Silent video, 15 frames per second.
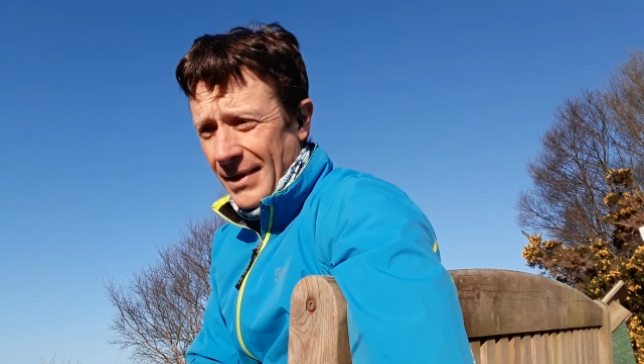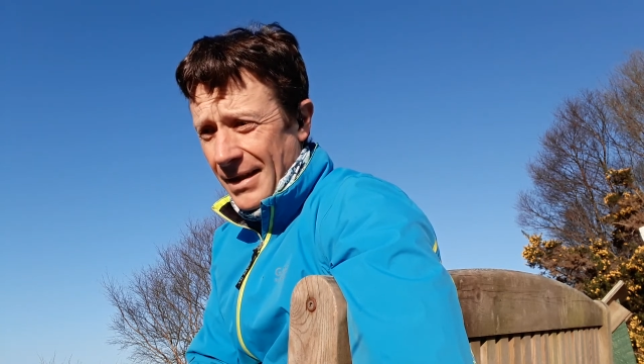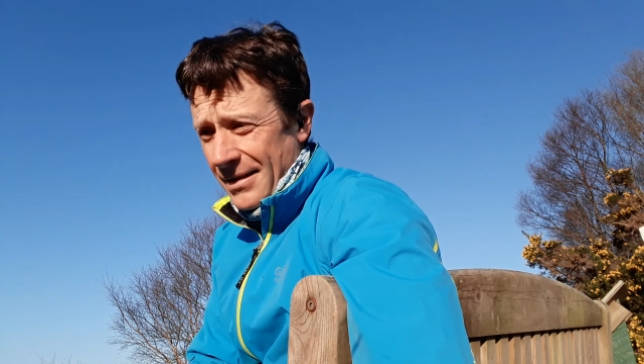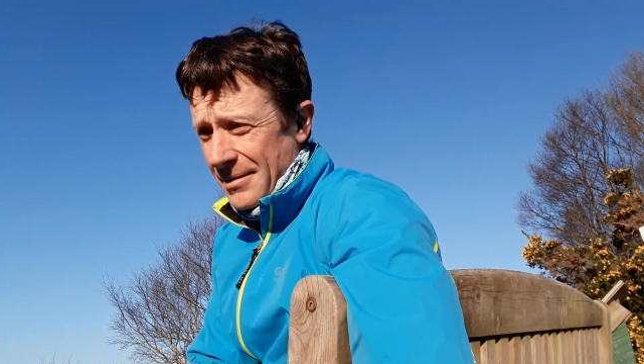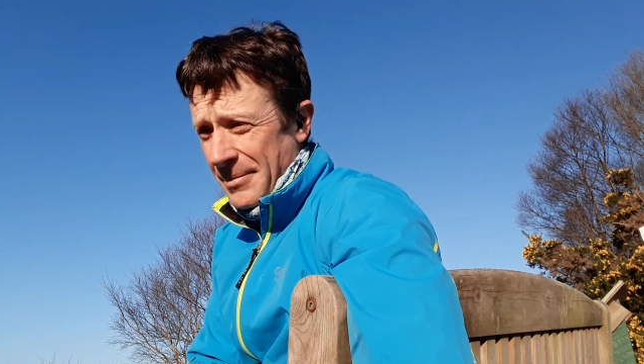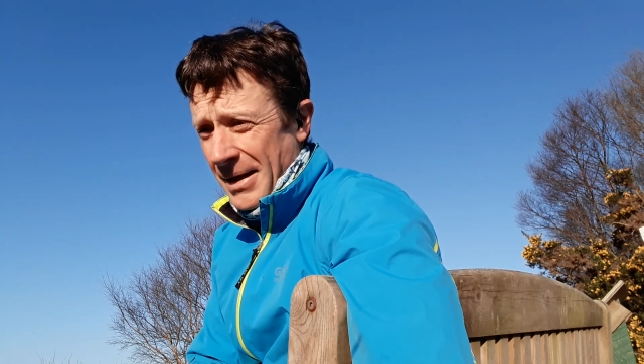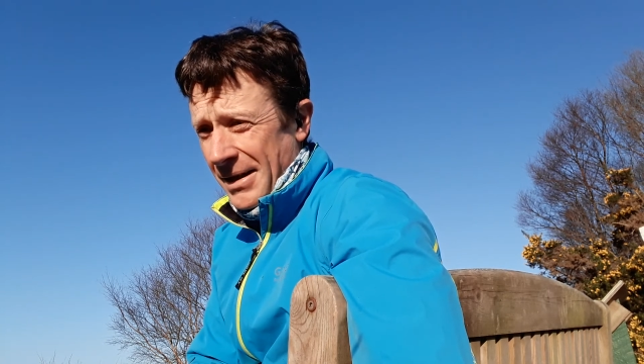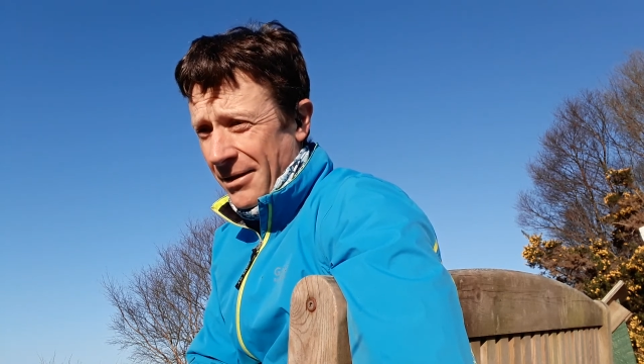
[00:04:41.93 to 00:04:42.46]
They
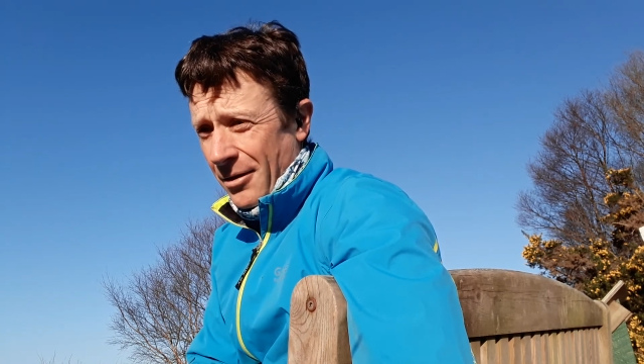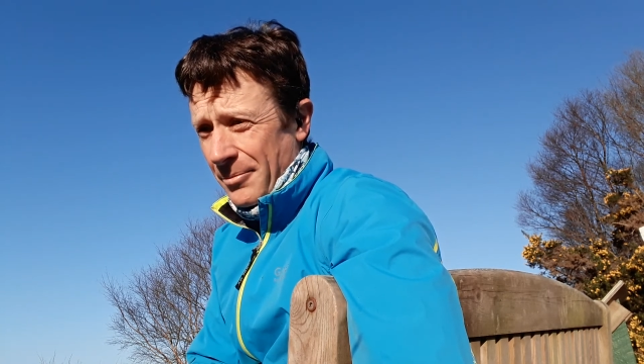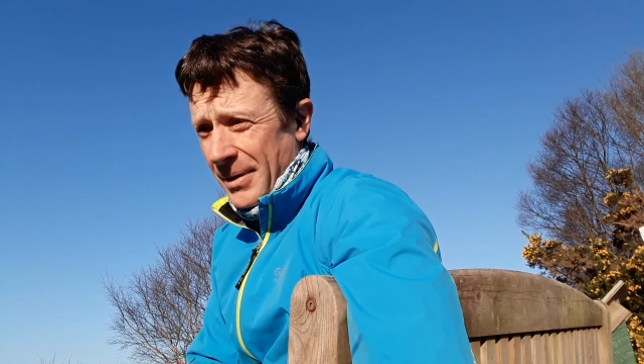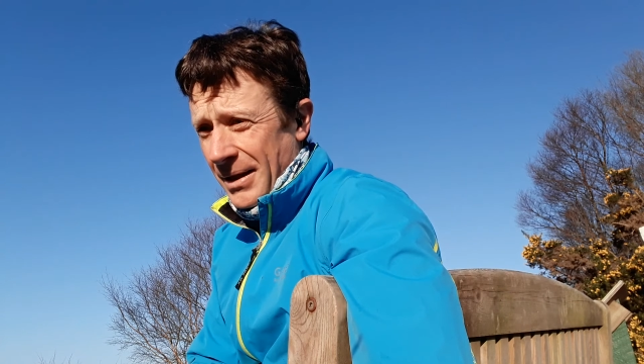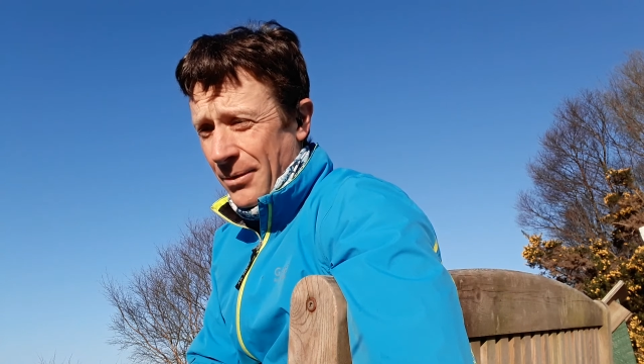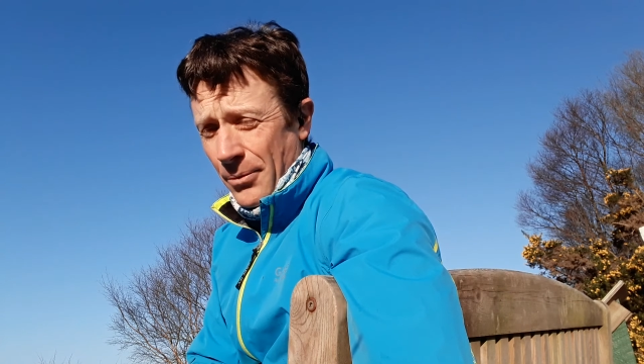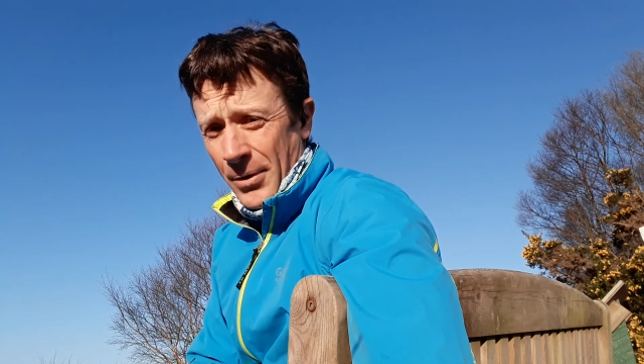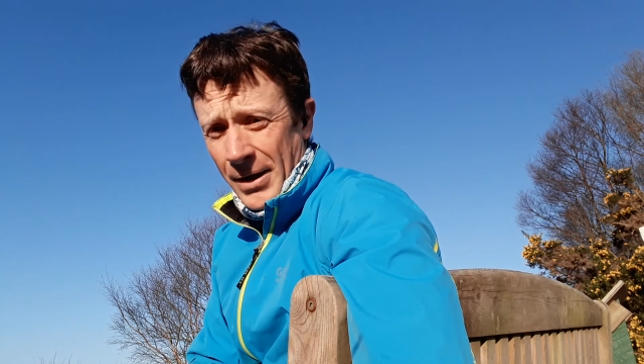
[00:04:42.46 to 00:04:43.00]
may not be
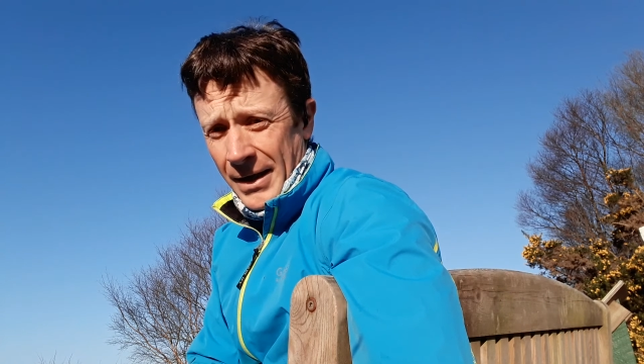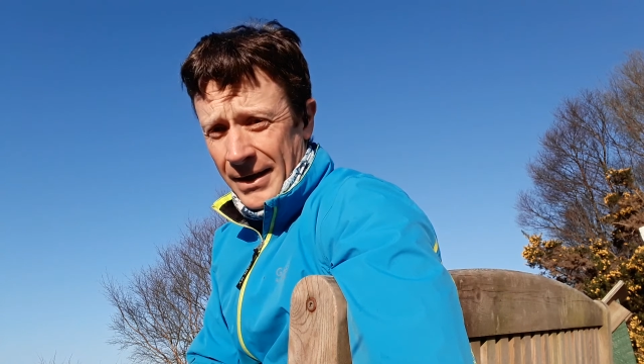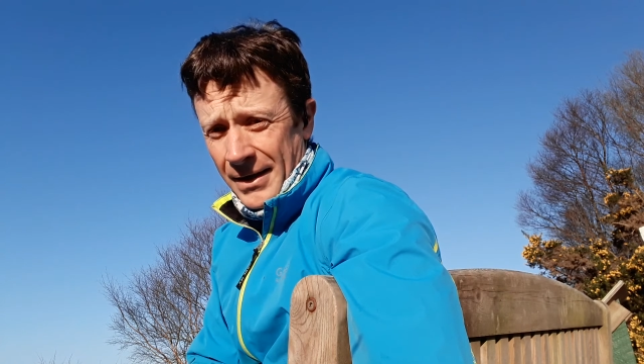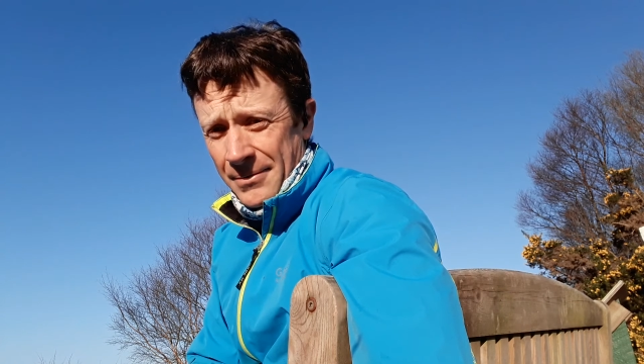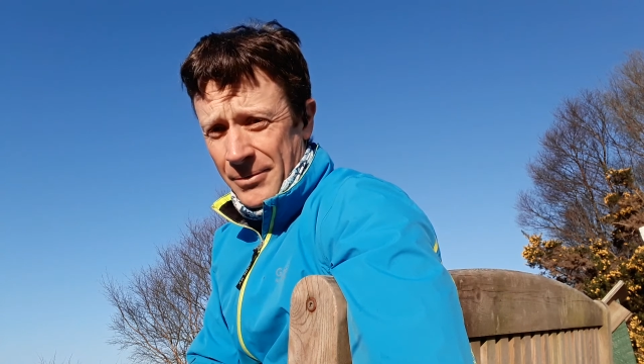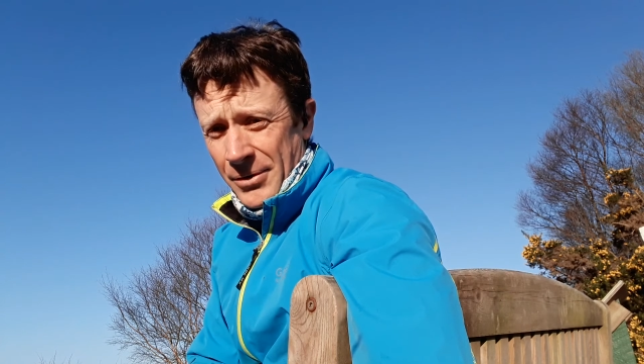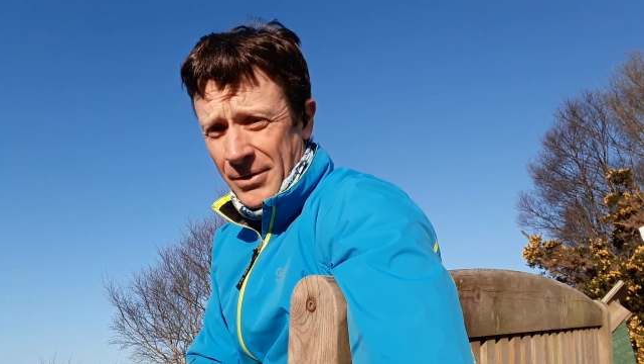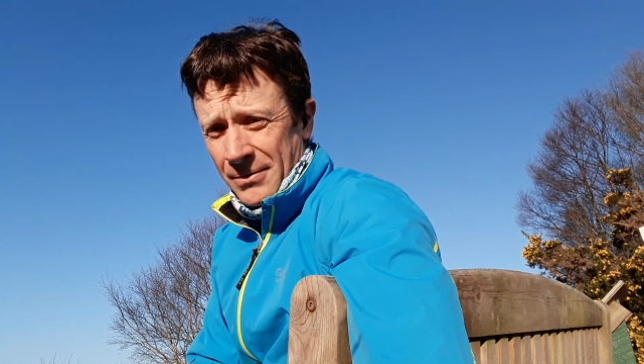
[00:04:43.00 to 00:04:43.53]
at work
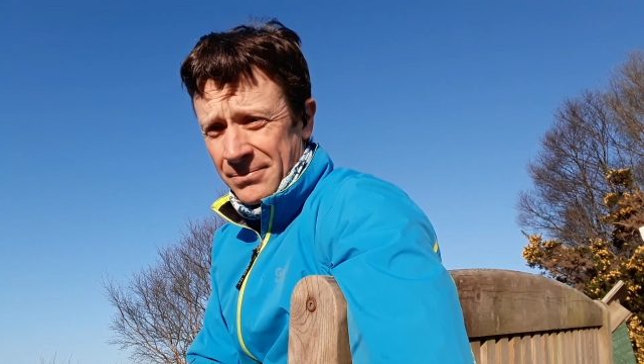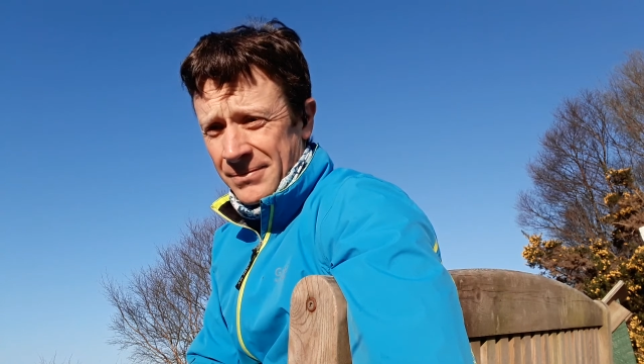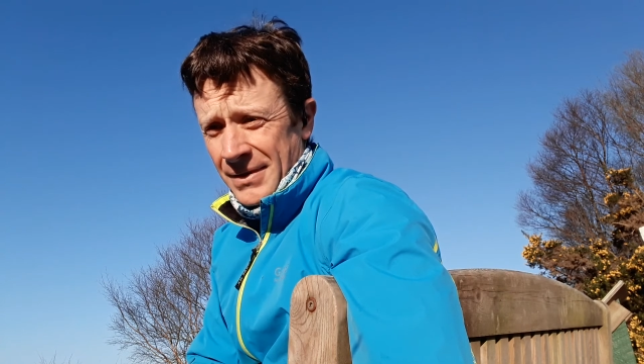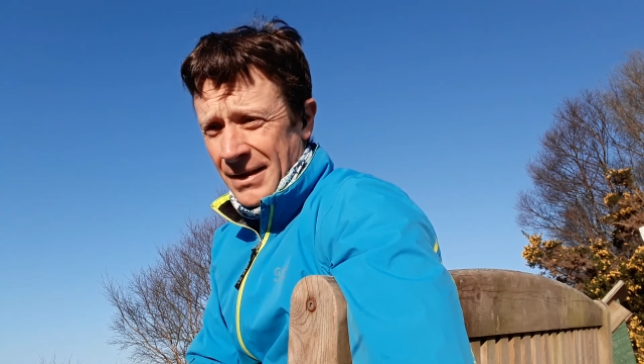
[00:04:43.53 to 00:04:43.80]
anymore,